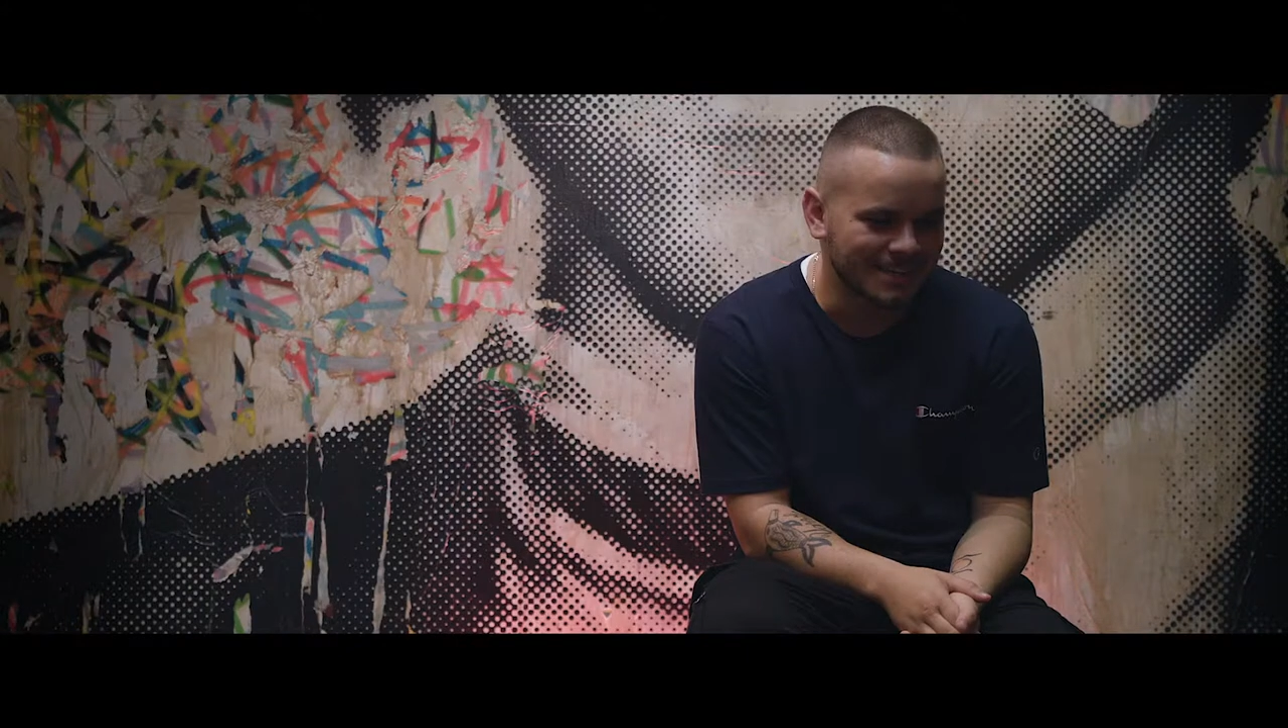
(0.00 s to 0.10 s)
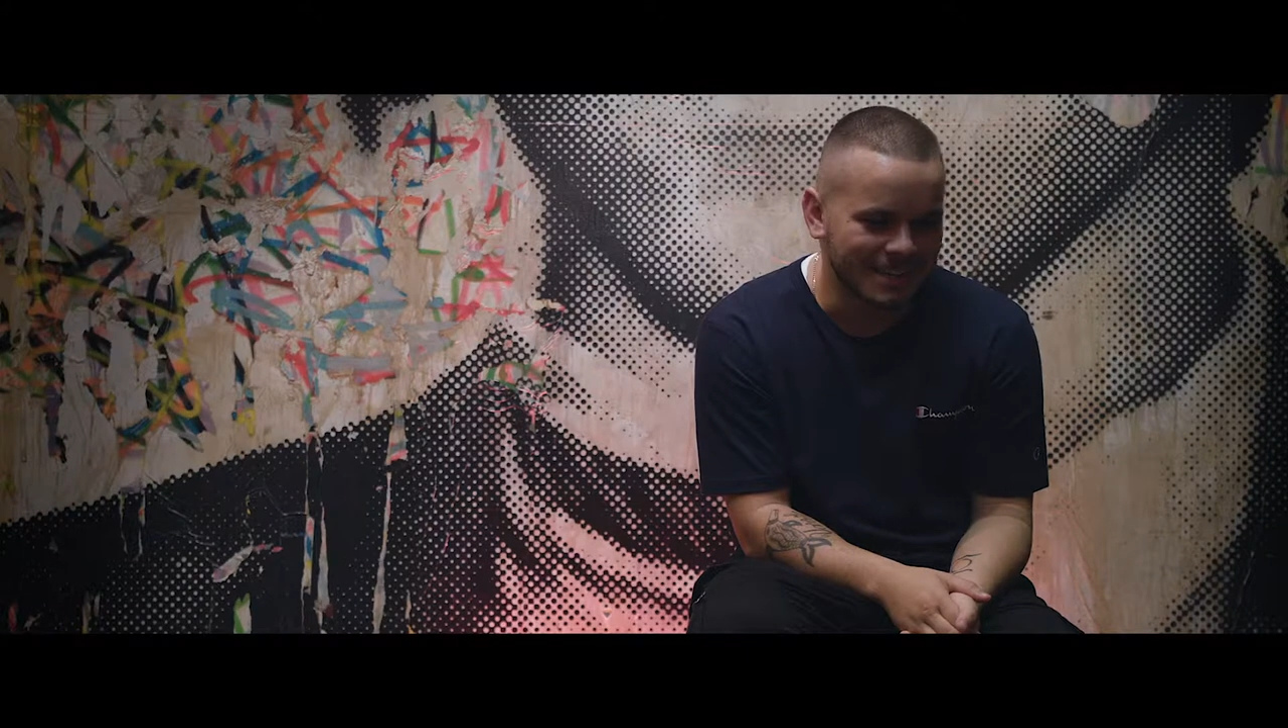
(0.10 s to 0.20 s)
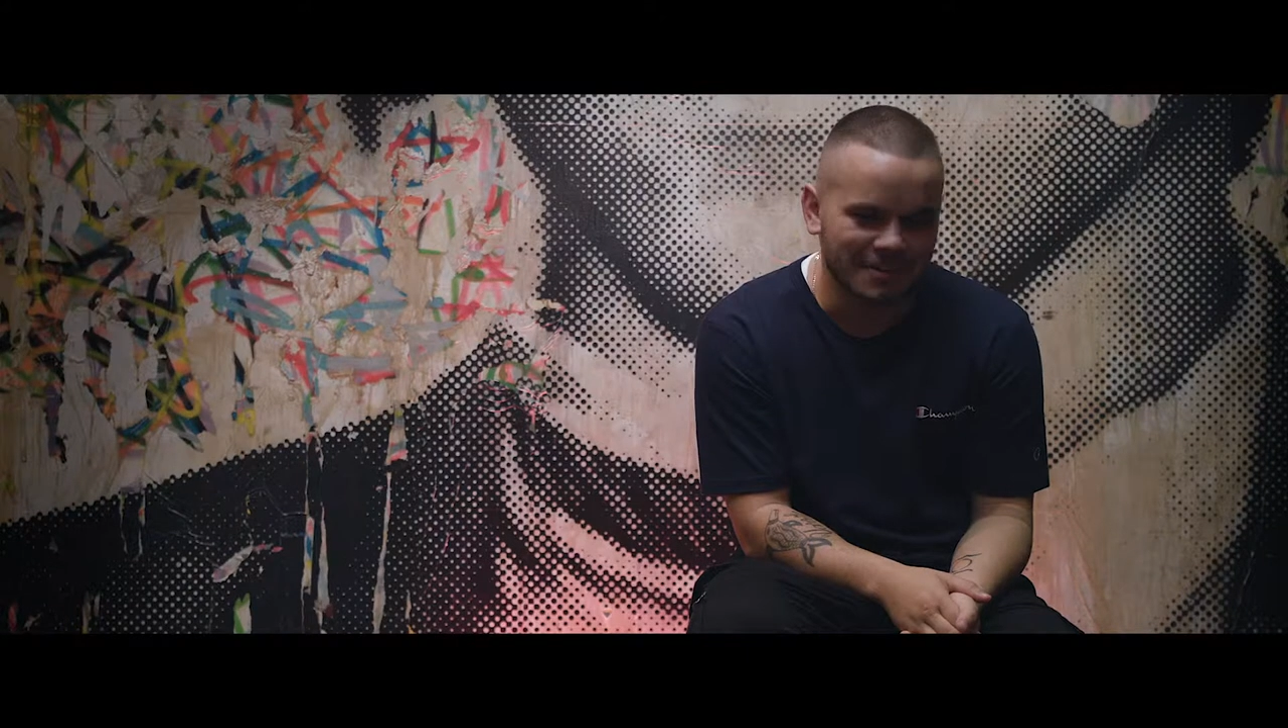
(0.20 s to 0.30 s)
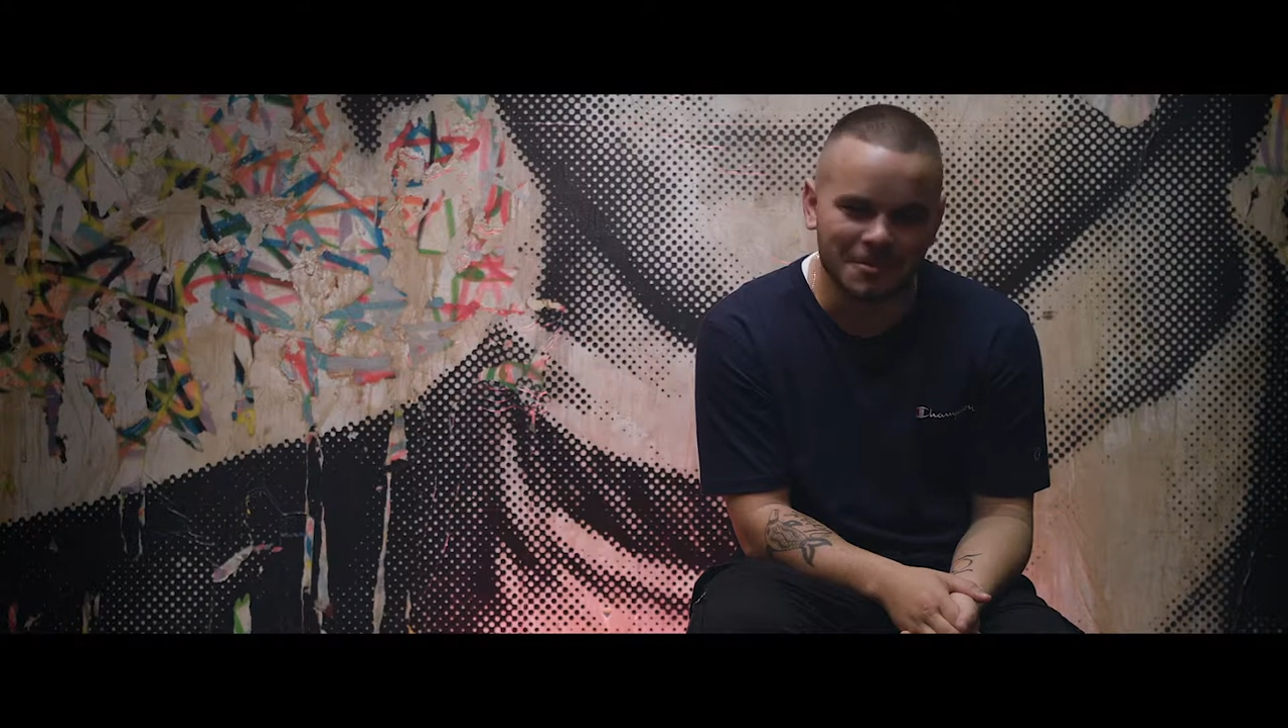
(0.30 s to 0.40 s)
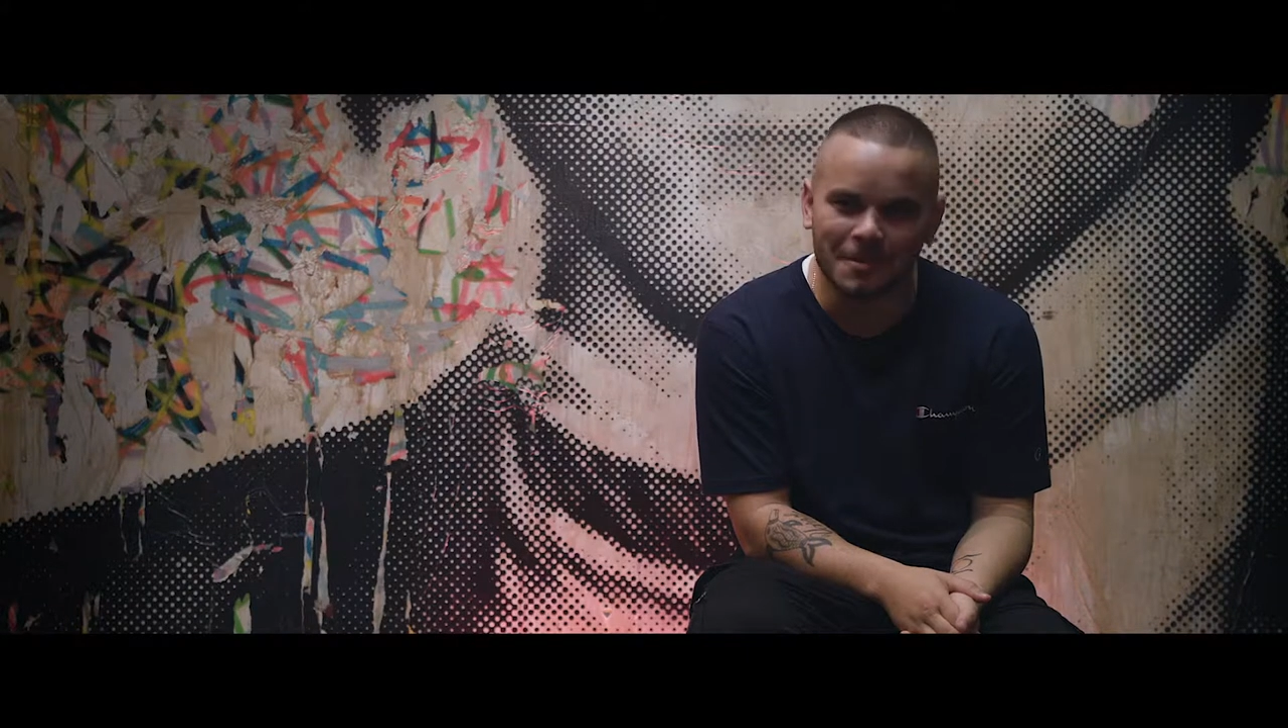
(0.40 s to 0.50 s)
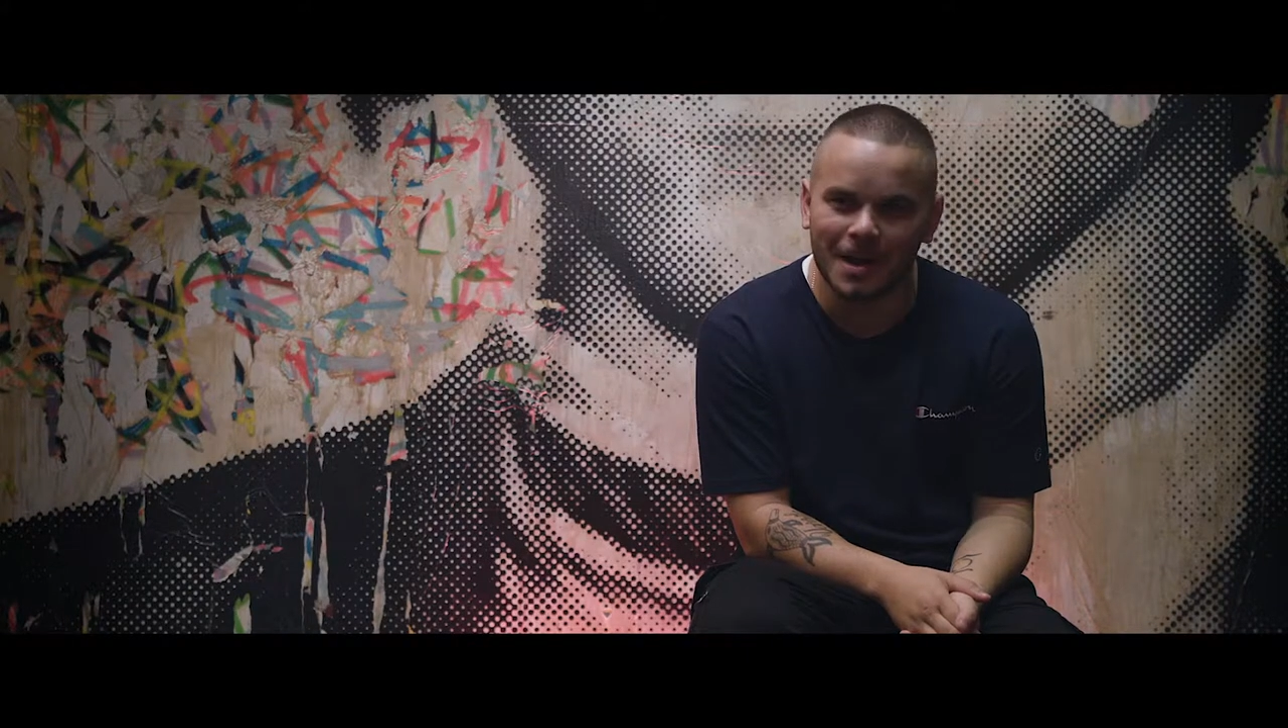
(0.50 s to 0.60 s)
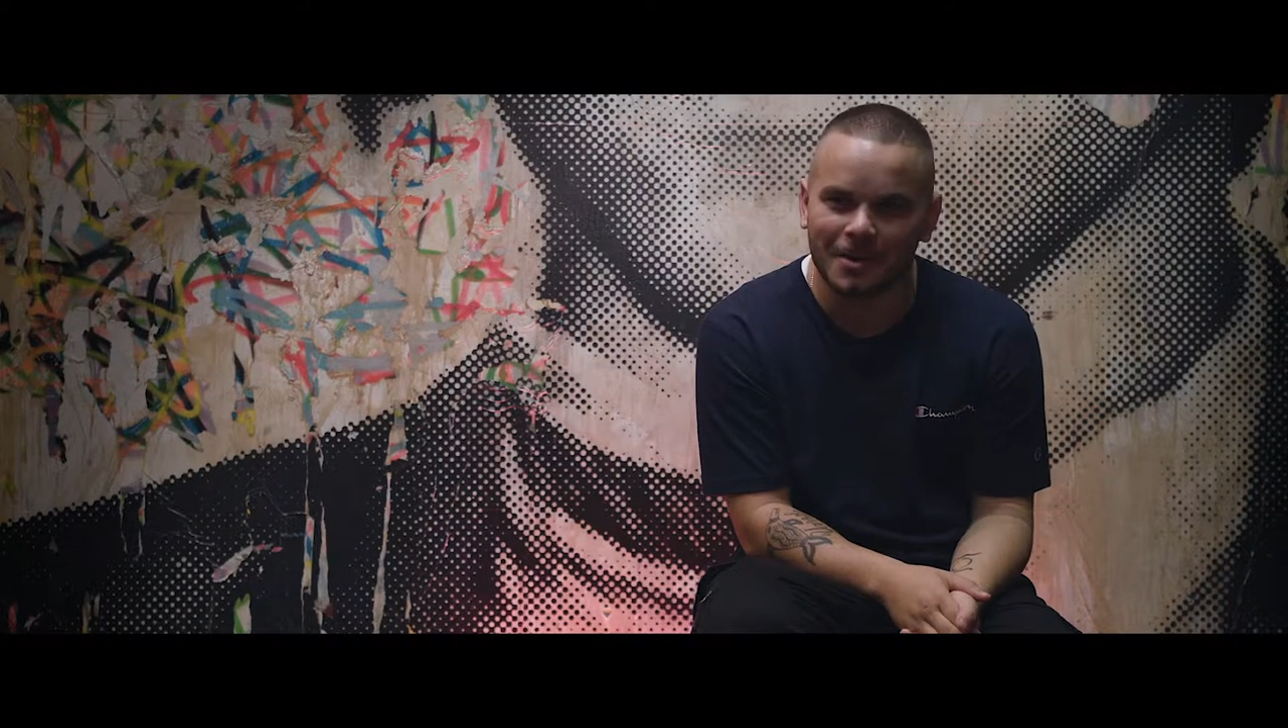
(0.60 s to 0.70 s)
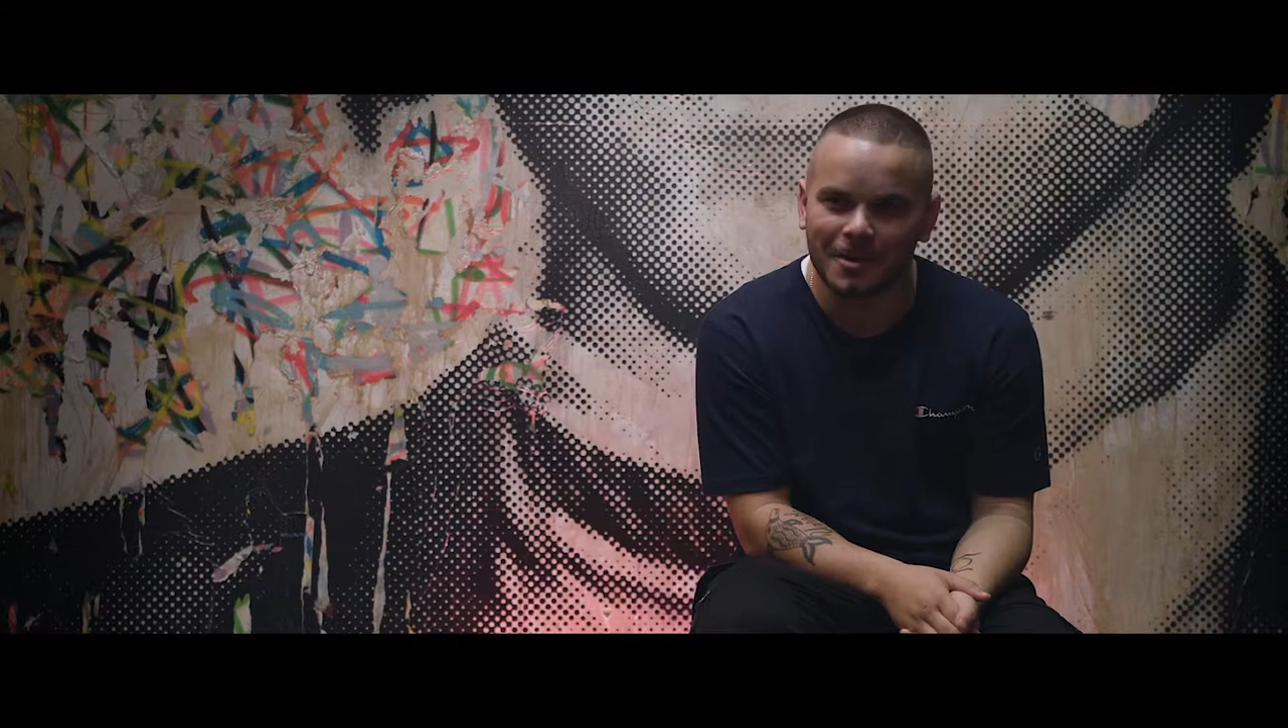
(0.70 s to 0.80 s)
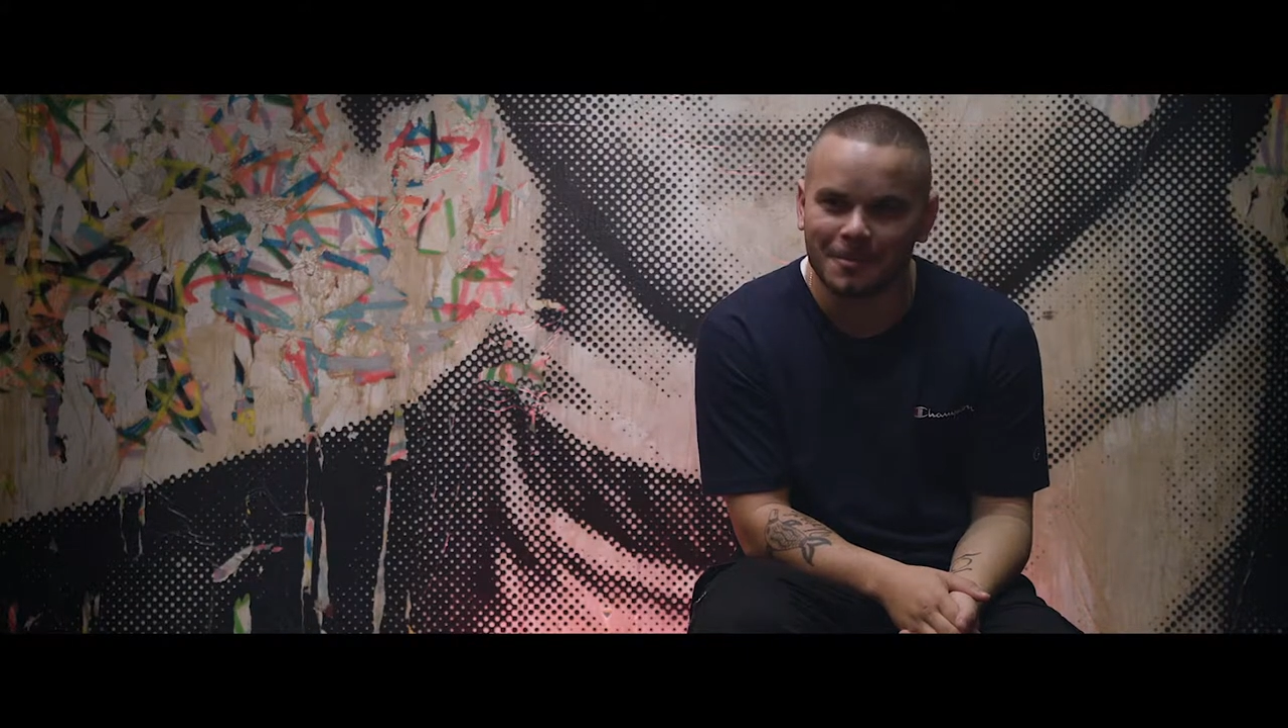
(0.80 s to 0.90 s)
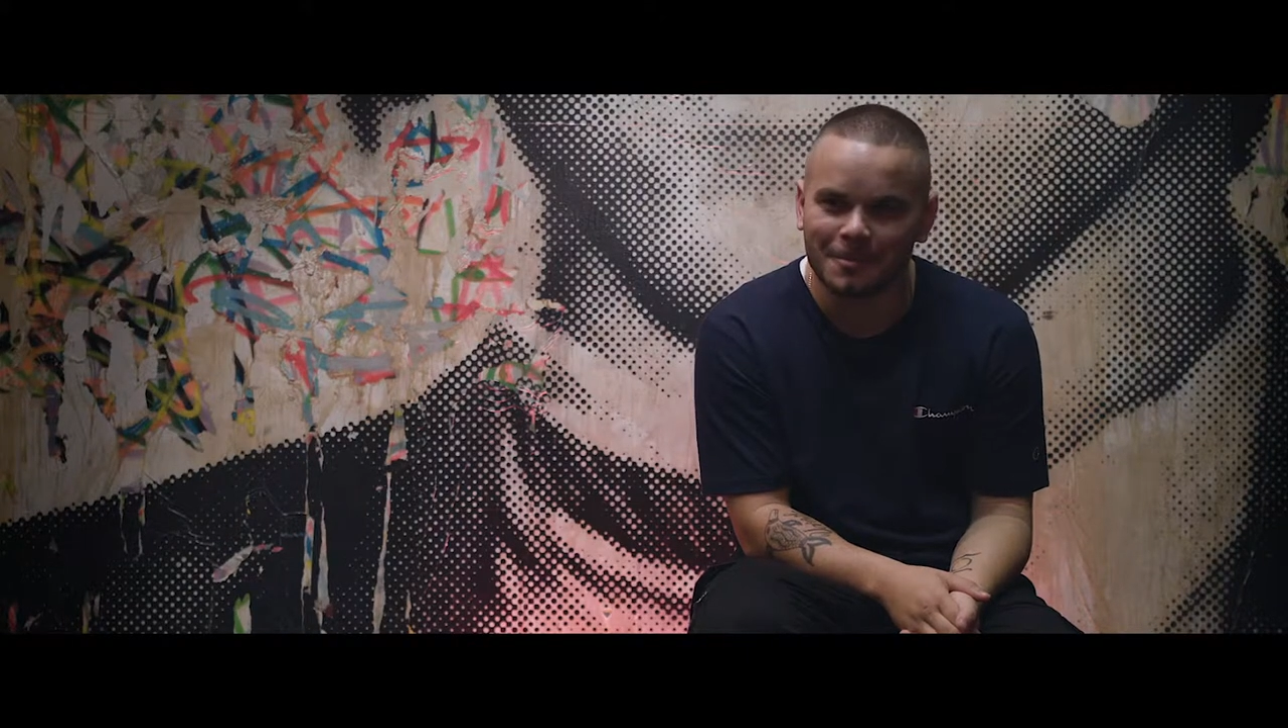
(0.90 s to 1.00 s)
and I live in
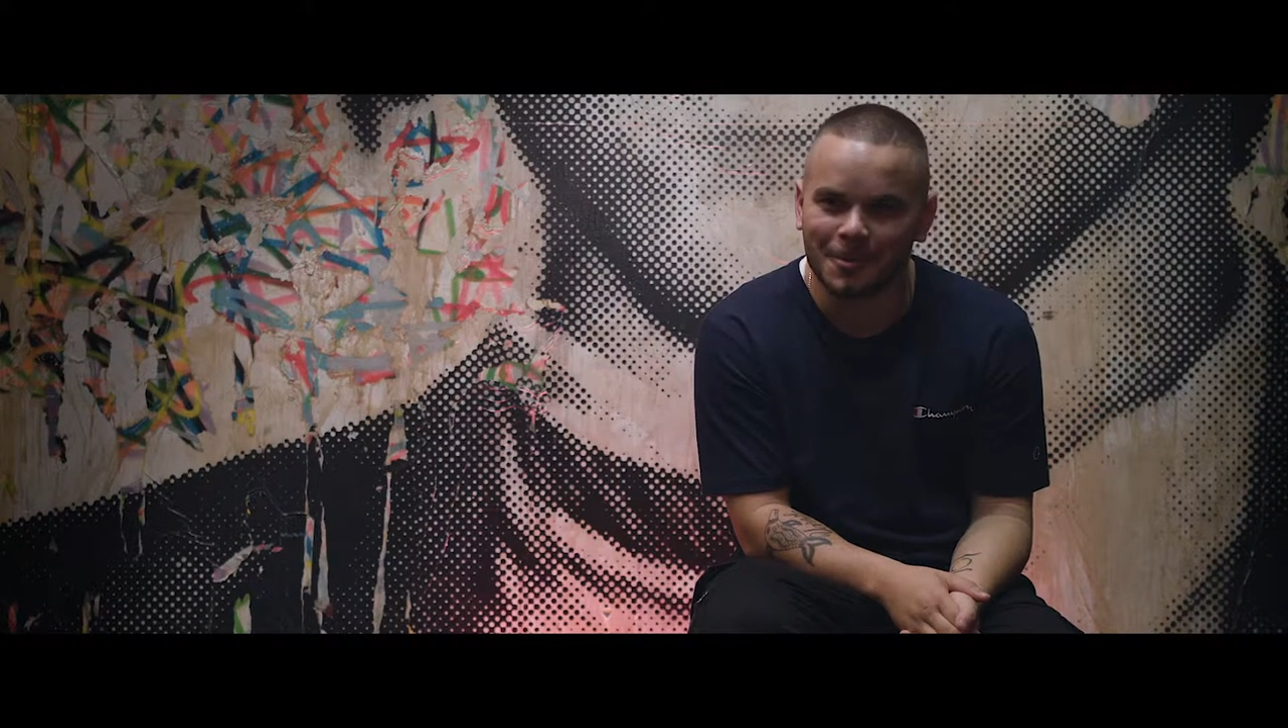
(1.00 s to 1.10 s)
Biara,